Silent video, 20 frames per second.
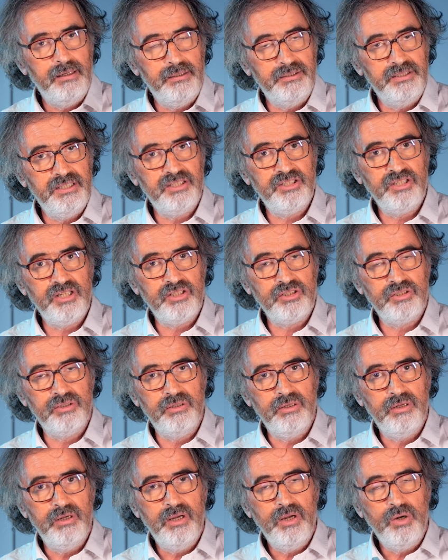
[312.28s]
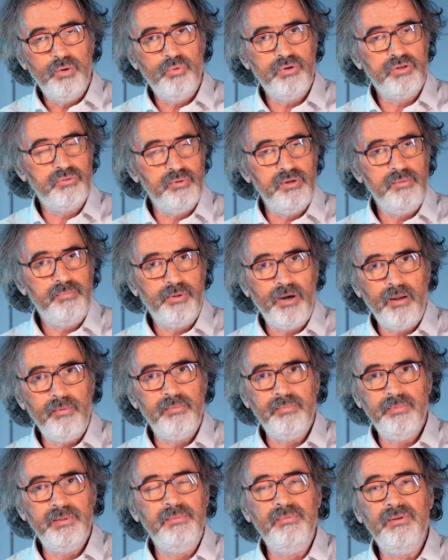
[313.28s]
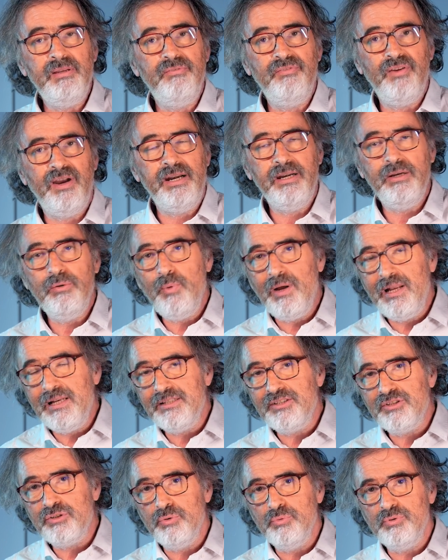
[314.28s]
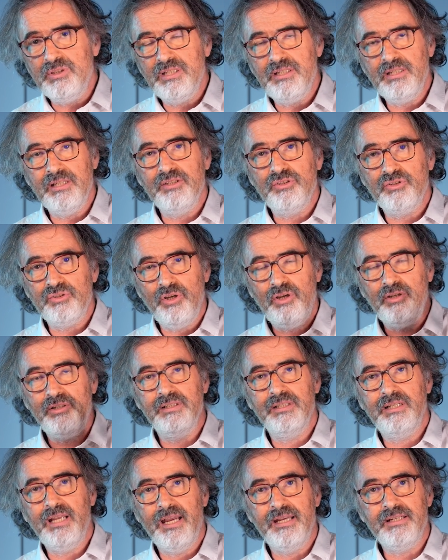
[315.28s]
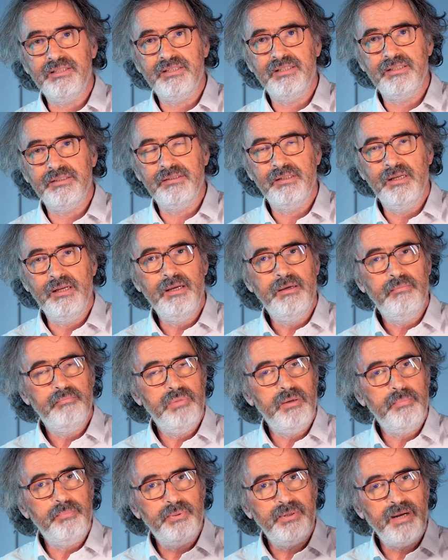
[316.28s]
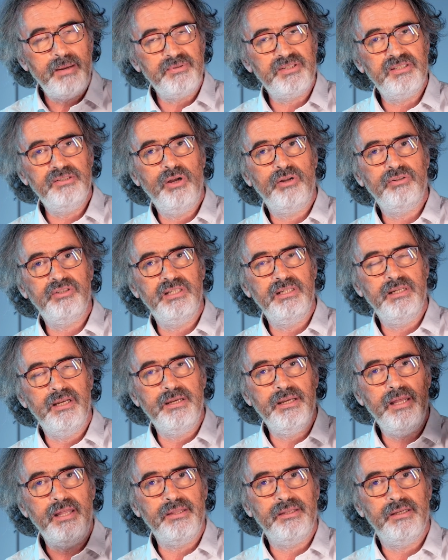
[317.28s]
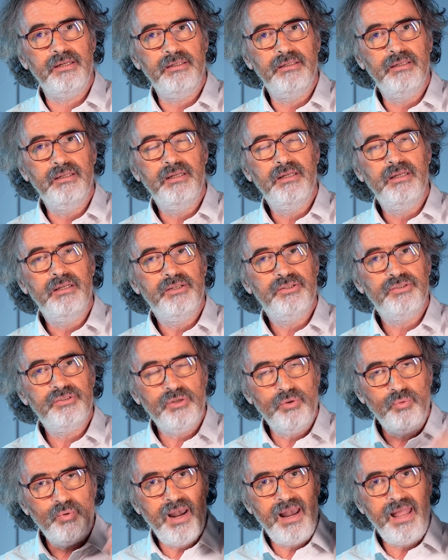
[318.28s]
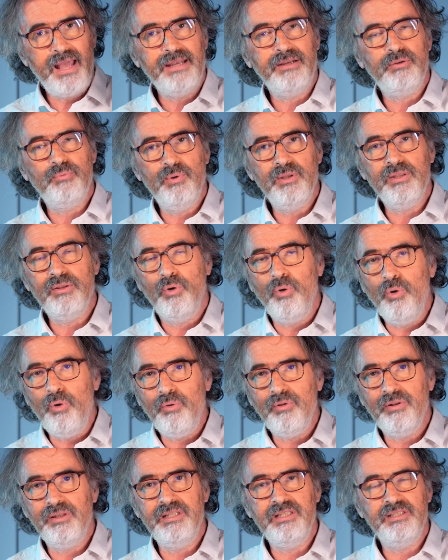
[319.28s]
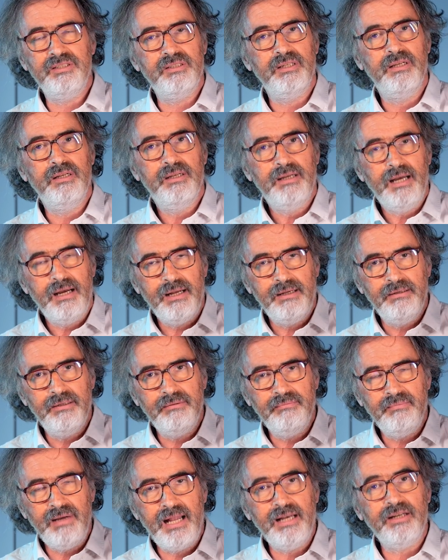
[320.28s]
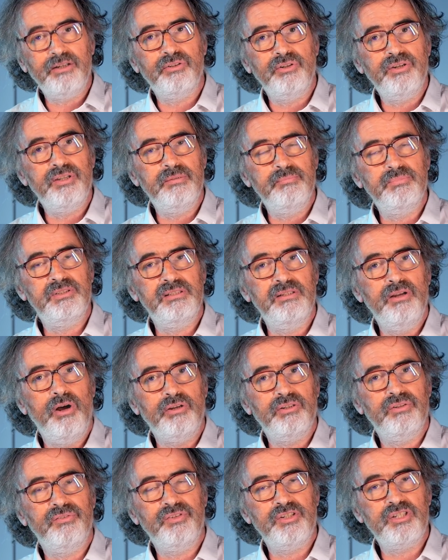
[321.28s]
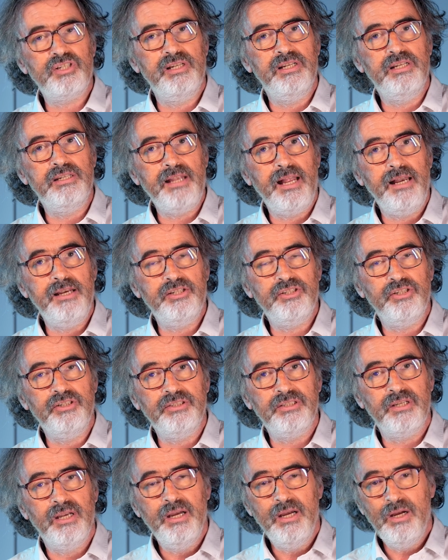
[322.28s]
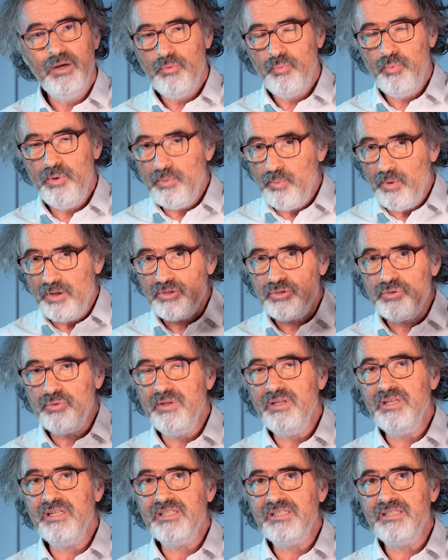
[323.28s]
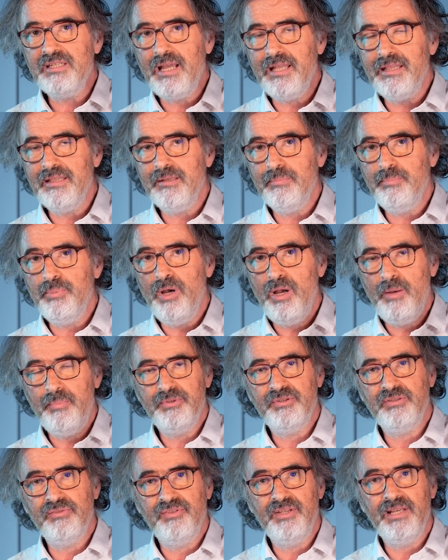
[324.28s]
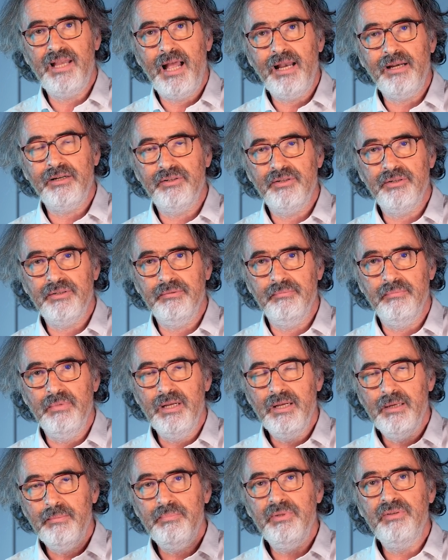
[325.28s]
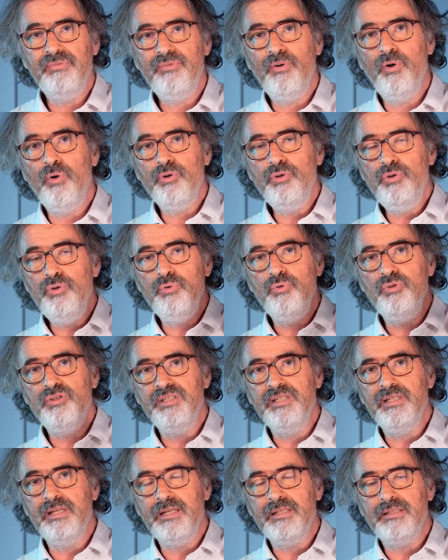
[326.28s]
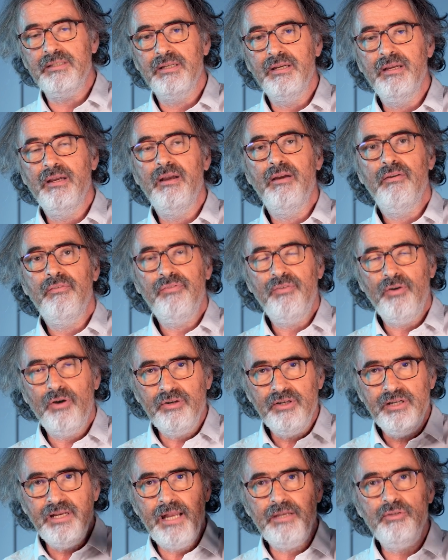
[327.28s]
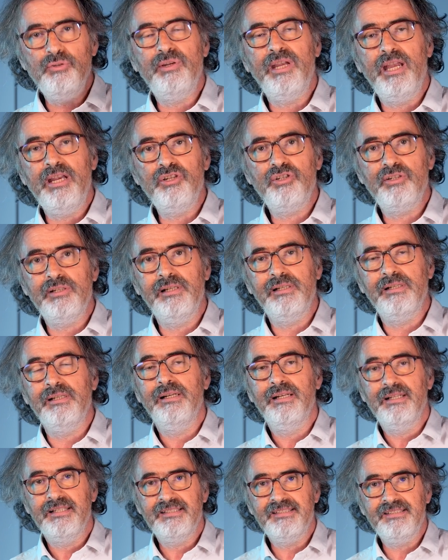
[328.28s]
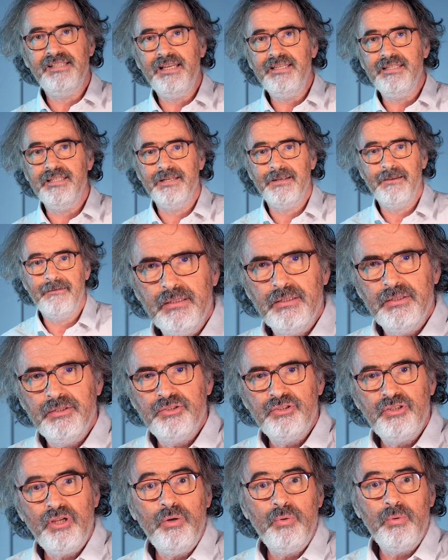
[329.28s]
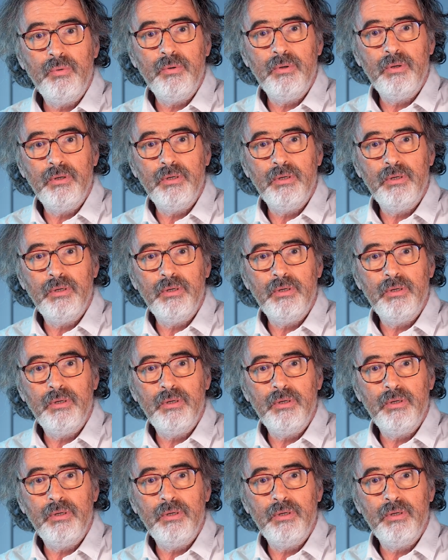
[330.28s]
decision, which will probably be very well suited in certain cases, but perhaps not in another. So, like with all these algorithms in artificial intelligence, we want to understand the purpose of the algorithm before using it for an educational setting. So,